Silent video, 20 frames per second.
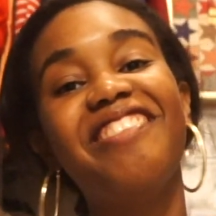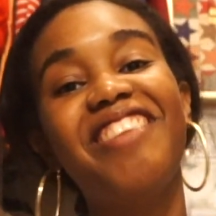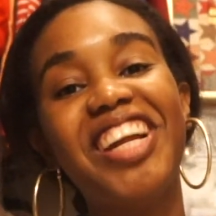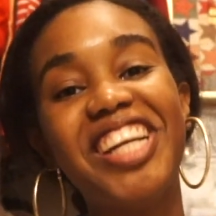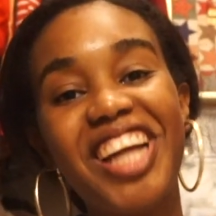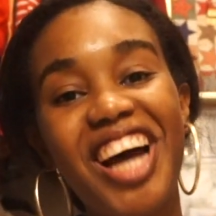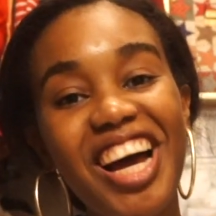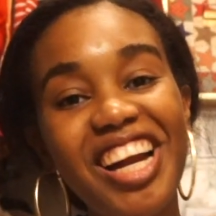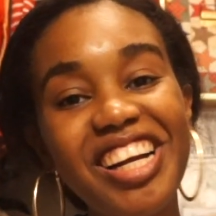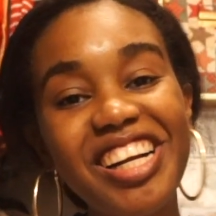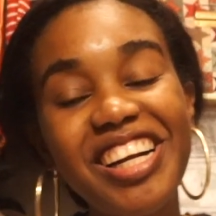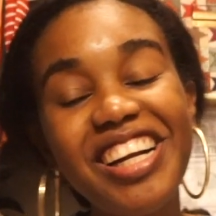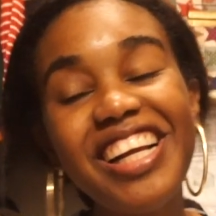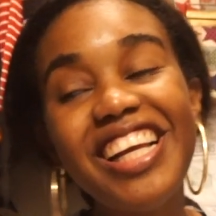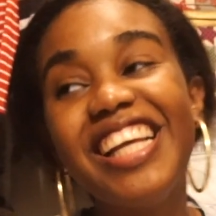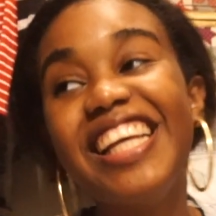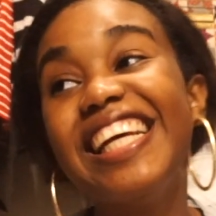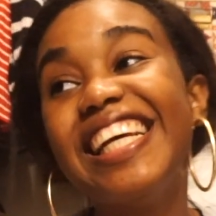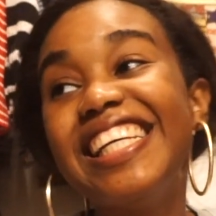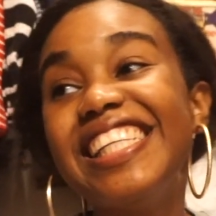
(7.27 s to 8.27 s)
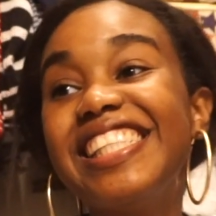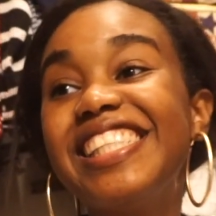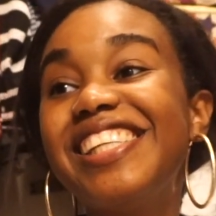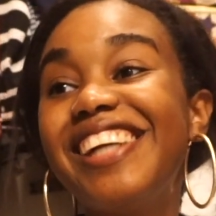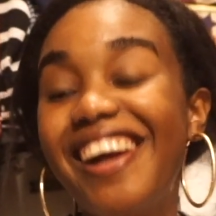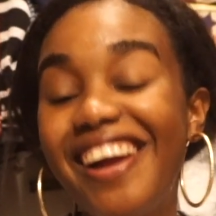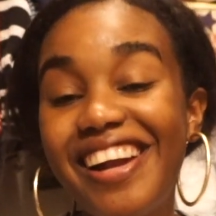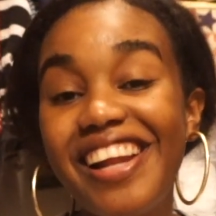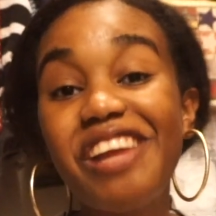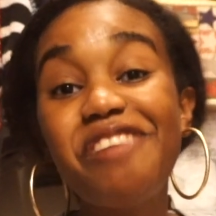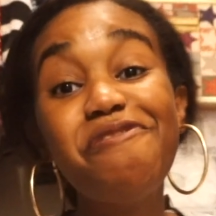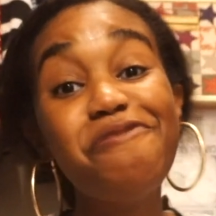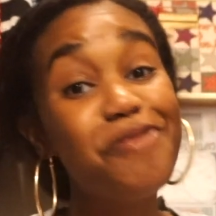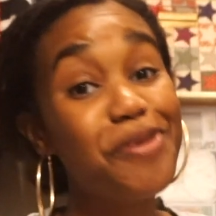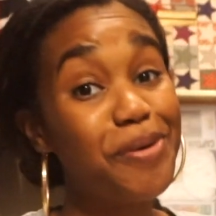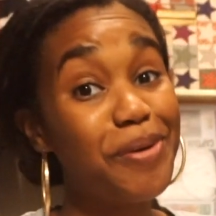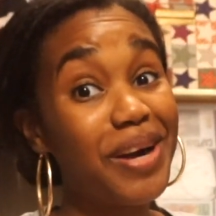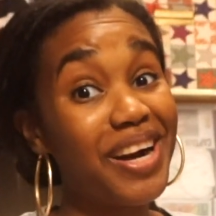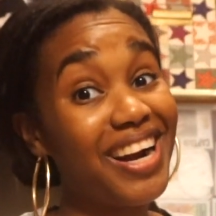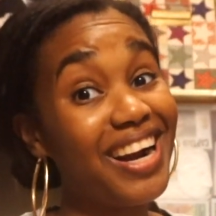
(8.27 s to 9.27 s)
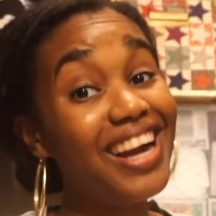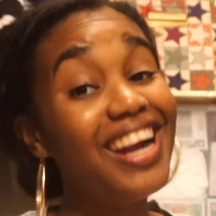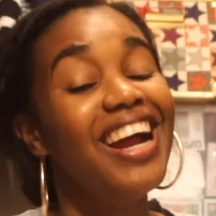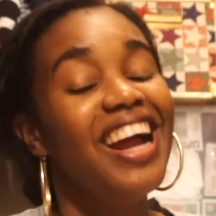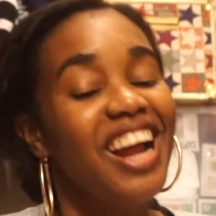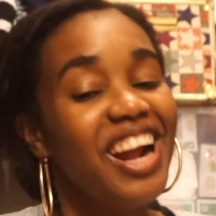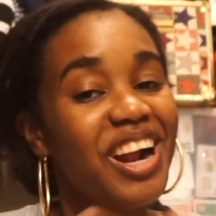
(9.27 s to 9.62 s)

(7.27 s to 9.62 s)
My daughter is turning four.